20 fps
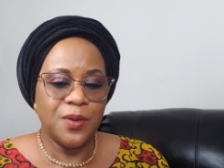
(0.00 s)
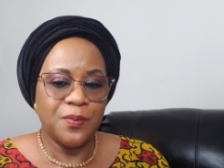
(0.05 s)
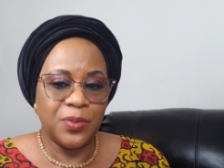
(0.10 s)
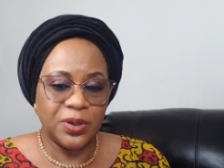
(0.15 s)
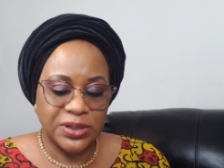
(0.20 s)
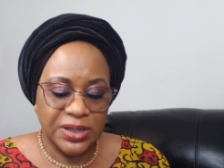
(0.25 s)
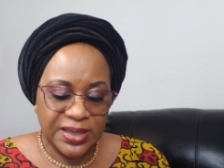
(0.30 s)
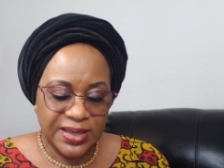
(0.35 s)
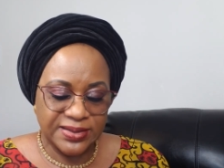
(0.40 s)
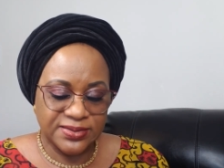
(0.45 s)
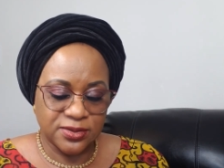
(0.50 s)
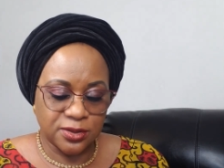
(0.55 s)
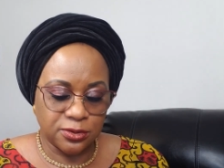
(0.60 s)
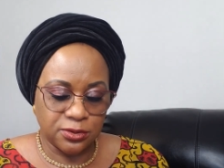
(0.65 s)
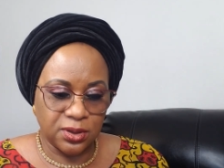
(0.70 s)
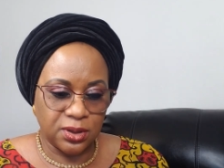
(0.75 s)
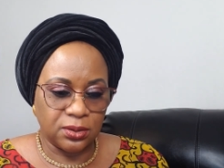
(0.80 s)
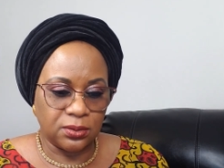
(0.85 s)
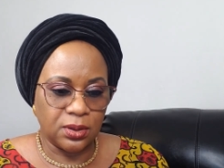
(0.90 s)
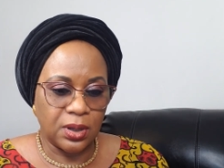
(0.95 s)
But here's the
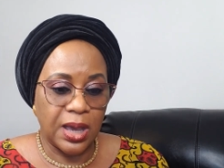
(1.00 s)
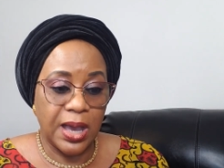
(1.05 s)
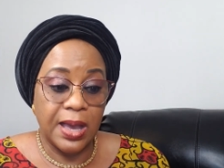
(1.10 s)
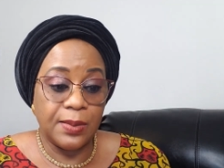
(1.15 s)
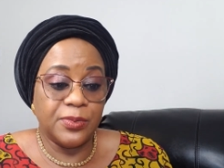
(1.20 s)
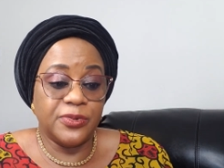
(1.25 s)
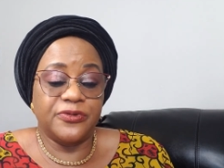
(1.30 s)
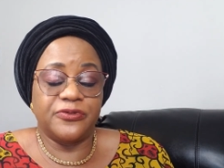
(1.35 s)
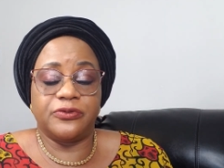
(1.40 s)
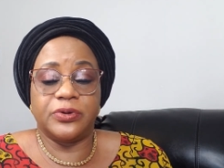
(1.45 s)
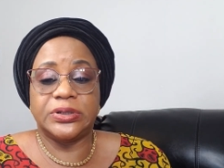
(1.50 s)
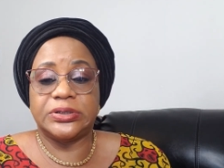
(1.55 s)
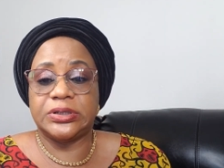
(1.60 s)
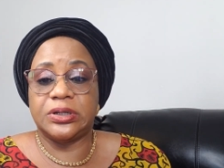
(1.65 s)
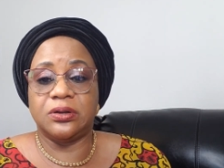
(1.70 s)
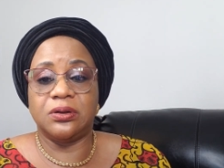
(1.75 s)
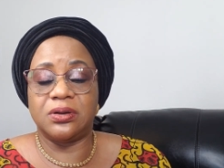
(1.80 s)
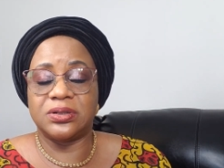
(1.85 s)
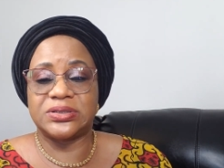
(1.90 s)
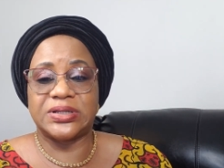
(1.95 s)
thing, I'm afraid a
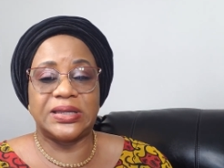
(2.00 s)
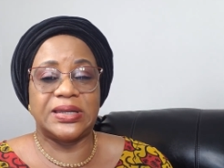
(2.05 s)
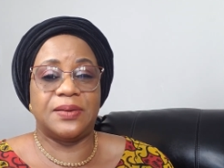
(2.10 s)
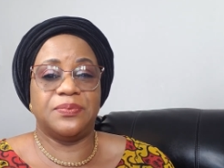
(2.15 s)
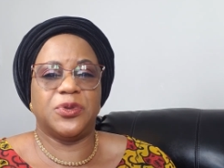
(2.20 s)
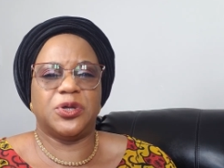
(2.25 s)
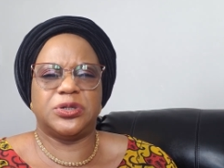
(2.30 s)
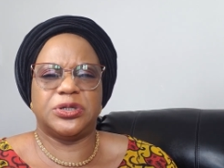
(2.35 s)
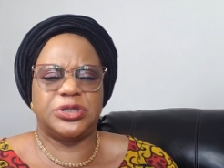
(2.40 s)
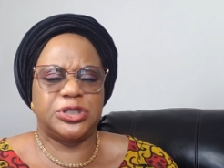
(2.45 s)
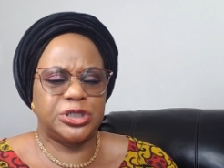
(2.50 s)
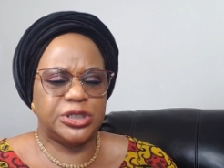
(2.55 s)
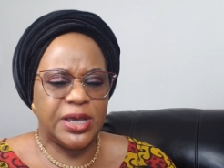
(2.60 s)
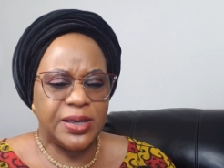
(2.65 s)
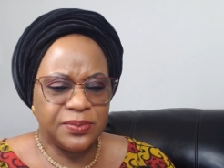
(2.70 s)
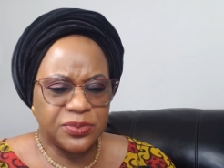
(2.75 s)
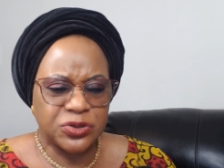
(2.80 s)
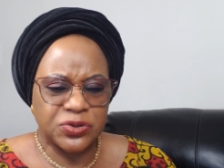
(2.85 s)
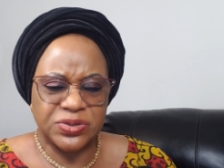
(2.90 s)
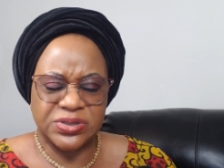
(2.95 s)
lot and I'm not
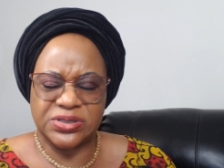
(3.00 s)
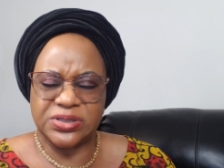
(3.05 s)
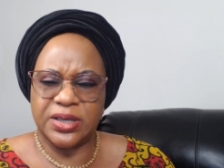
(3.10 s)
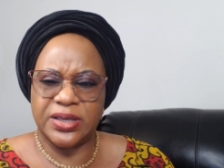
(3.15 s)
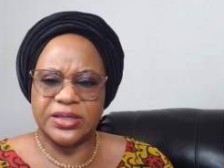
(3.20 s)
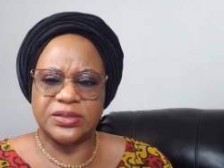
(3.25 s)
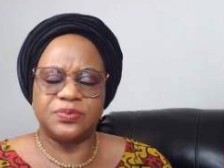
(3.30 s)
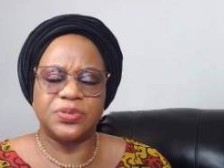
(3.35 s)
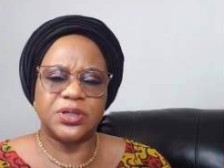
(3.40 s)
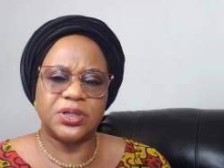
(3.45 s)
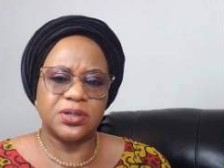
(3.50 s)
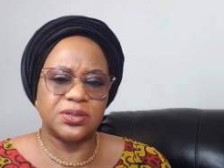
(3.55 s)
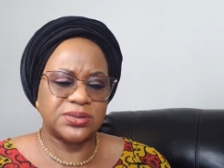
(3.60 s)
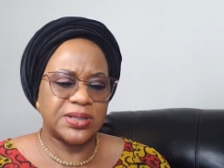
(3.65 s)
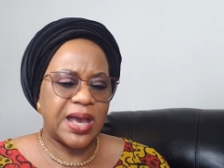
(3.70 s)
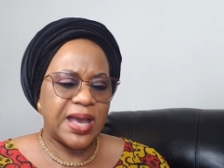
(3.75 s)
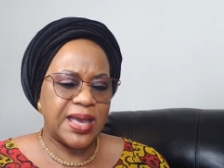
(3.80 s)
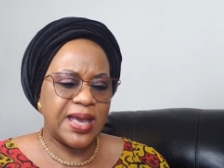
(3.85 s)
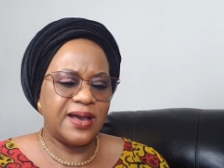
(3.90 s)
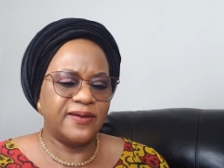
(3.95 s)
ashamed to say it because
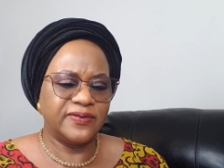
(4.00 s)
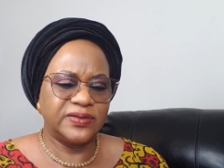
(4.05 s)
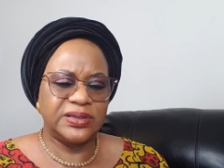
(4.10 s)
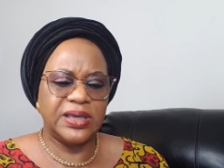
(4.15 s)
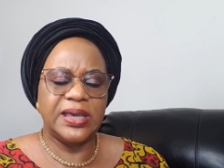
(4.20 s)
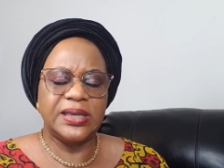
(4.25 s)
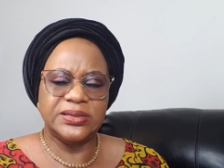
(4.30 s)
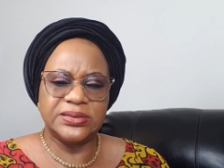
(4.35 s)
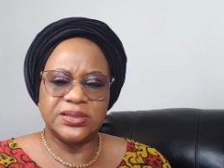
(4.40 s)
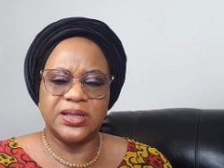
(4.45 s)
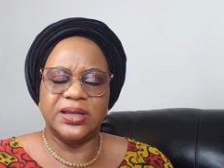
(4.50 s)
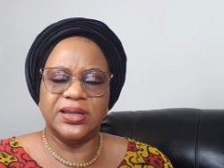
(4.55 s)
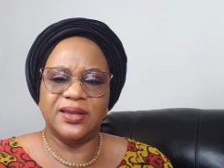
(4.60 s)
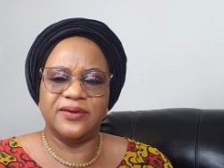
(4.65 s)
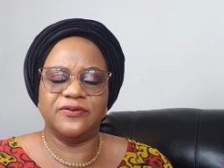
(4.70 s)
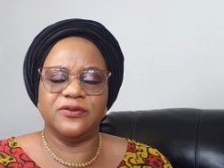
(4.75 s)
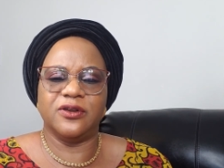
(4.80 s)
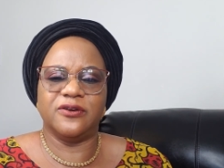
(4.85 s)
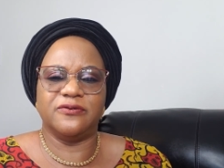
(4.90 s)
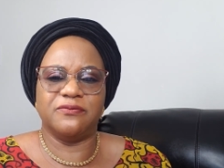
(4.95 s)
I have gained a
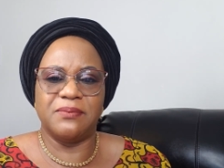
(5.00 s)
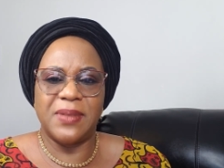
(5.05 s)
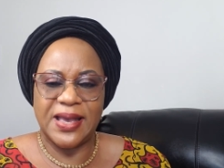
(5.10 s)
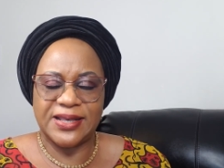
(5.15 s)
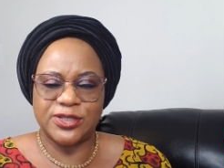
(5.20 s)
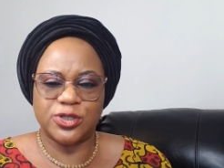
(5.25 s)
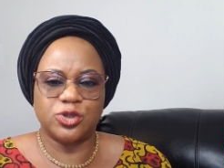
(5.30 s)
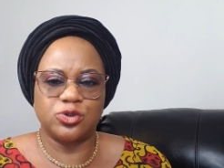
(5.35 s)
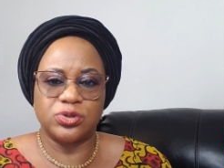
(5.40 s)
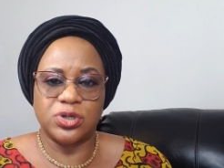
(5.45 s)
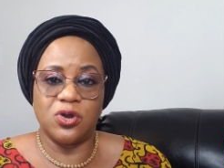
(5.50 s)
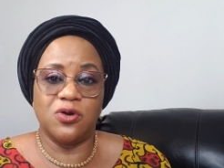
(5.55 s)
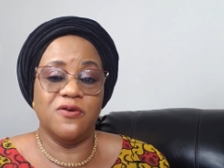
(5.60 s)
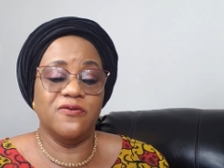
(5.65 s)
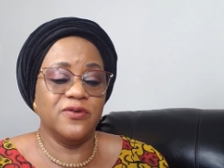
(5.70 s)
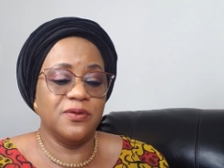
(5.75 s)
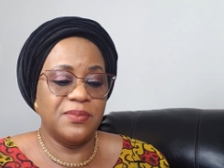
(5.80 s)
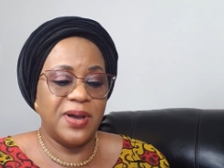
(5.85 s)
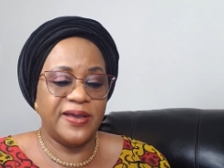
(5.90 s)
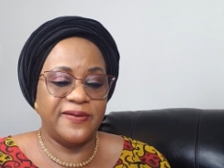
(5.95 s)
level of mastery
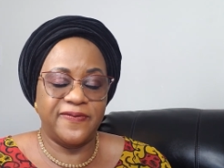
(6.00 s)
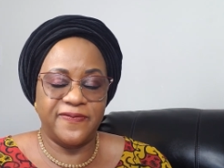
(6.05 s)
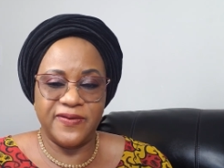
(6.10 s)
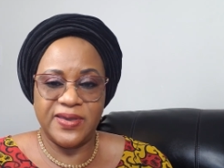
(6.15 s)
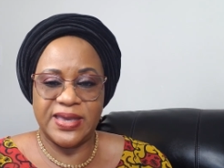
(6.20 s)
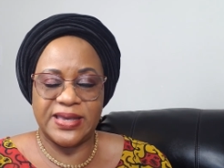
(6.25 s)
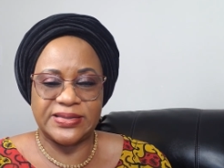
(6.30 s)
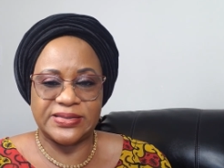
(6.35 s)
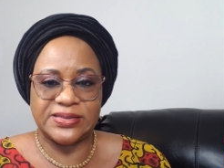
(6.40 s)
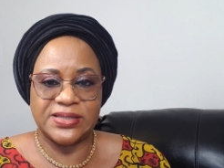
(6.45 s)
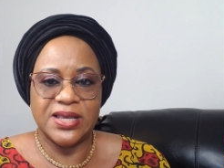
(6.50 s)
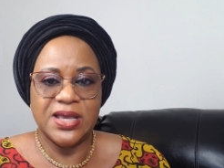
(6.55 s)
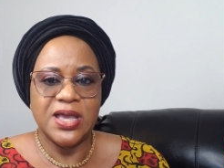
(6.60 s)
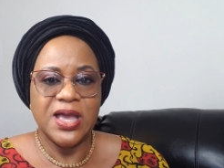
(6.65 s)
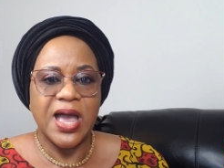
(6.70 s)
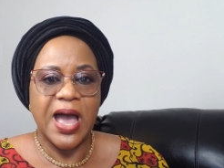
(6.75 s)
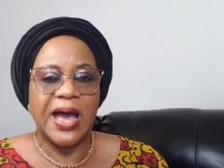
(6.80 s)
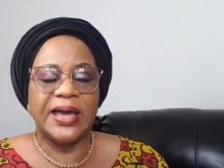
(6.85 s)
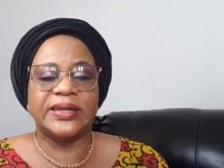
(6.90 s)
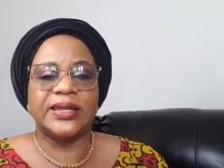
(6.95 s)
over my fears
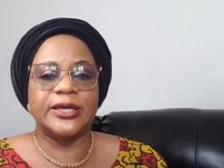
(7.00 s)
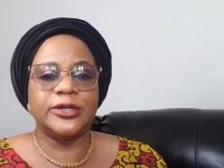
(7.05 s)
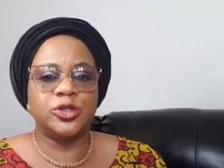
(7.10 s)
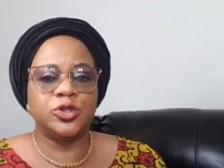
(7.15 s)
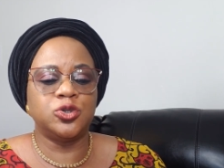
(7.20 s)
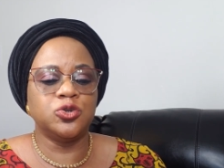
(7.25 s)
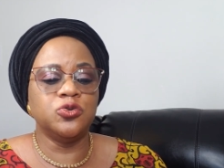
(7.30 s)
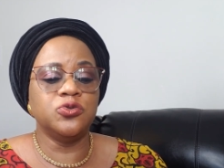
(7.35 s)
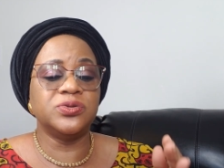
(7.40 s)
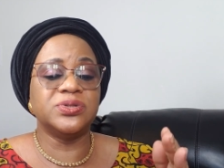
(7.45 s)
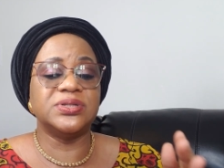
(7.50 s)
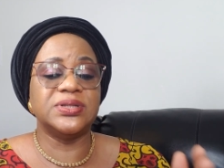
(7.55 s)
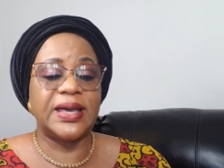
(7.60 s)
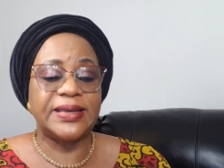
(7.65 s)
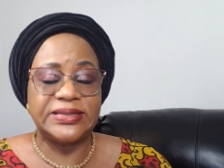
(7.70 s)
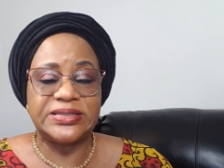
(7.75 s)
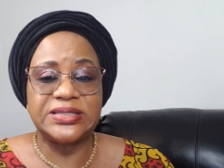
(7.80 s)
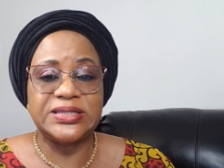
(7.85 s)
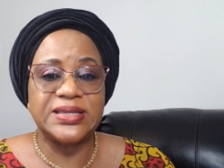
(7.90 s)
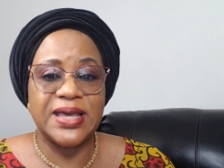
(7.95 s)
and I choose
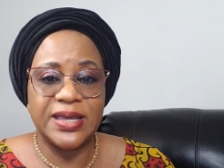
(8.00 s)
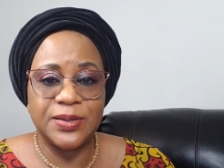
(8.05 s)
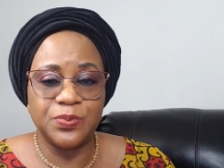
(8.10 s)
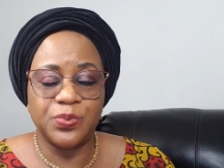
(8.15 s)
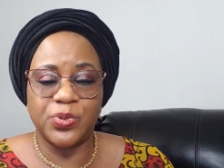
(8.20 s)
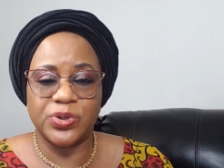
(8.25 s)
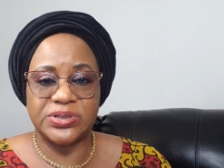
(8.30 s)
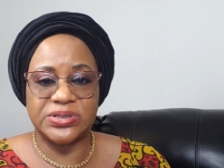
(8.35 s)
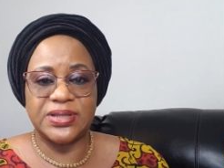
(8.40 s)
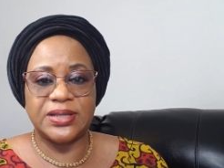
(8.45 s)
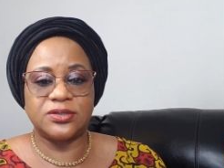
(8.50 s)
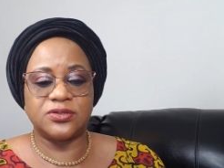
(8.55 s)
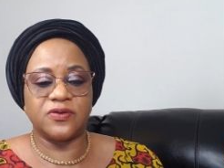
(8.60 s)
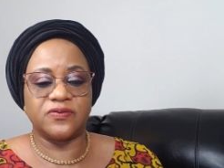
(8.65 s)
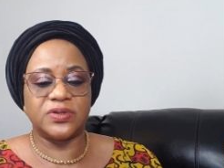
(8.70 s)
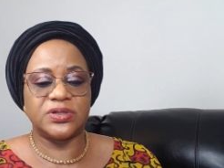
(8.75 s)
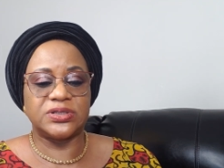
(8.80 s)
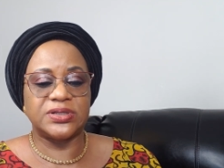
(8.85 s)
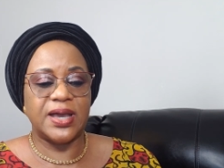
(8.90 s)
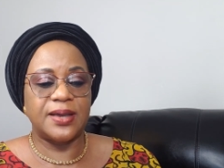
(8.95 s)
99%
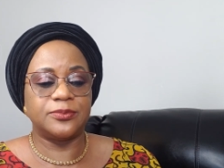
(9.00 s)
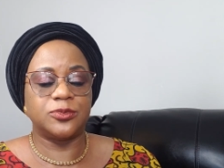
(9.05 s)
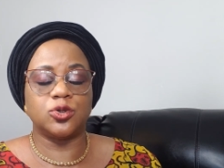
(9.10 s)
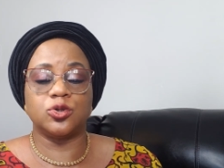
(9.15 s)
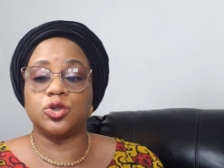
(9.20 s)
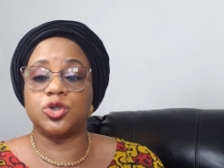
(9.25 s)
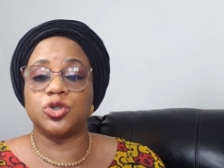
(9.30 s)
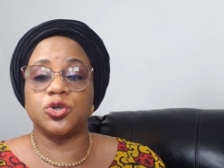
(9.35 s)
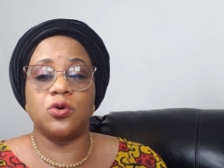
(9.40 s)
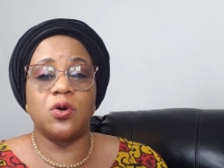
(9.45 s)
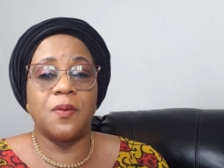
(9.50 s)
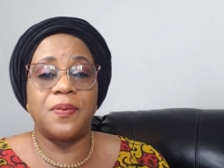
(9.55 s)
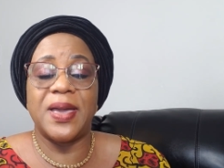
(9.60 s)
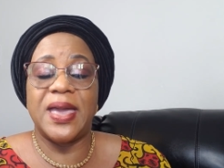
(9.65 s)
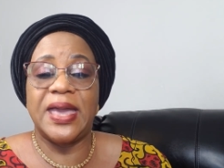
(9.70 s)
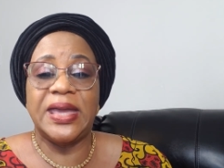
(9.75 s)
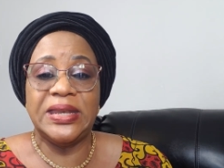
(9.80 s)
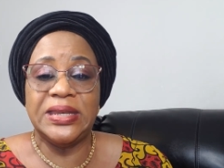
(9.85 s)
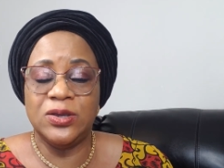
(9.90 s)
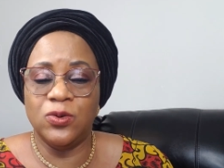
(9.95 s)
of the time to show up
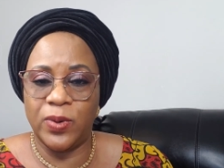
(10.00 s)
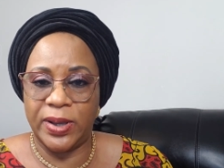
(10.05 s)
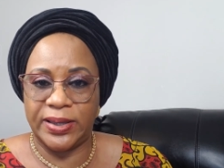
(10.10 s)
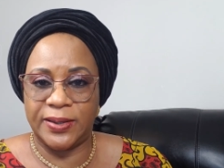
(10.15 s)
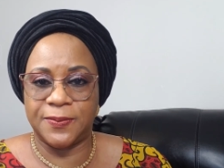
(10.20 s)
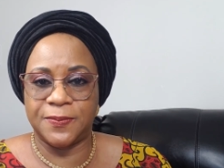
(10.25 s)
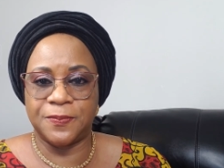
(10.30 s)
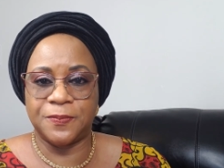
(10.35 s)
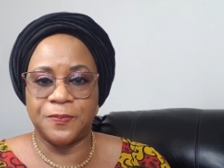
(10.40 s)
anyway.